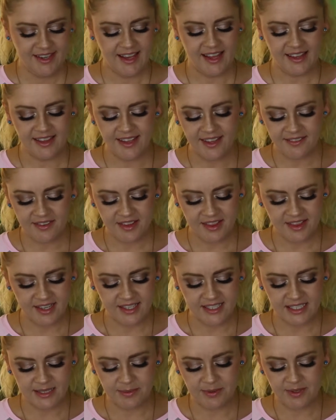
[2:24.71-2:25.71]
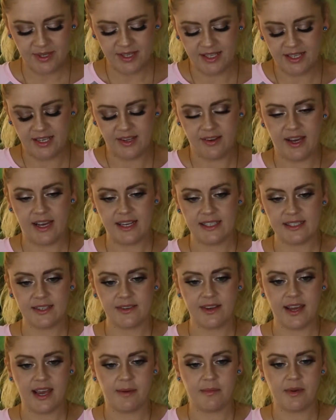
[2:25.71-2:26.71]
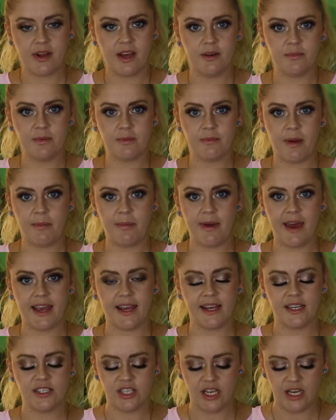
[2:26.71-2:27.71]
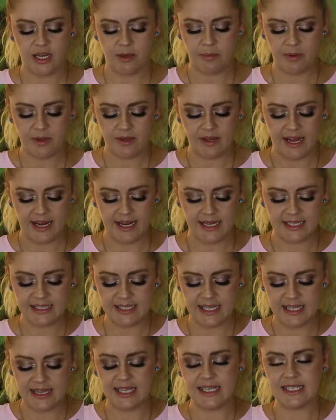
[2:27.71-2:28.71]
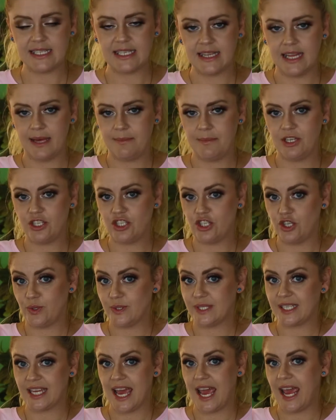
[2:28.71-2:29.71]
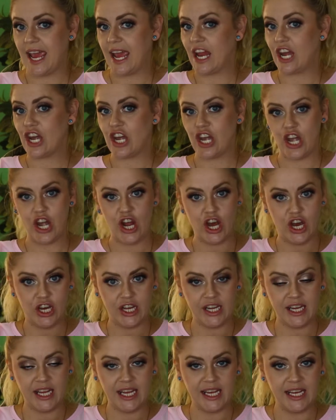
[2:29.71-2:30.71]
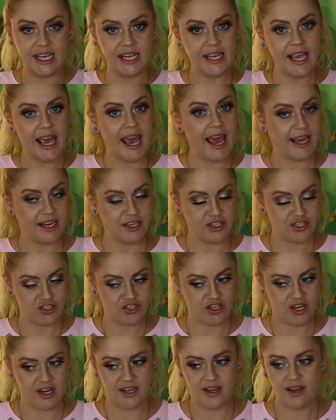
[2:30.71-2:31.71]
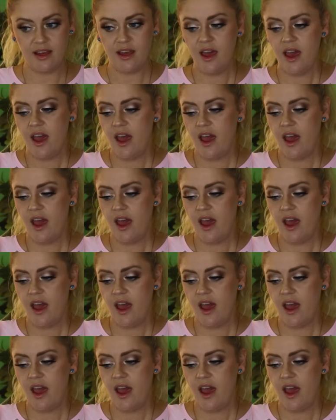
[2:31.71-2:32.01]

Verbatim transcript: I love that they're spoiling you guys. Okay, I'm gonna open my package up. Like I said, they did let me choose a Knotty Extra.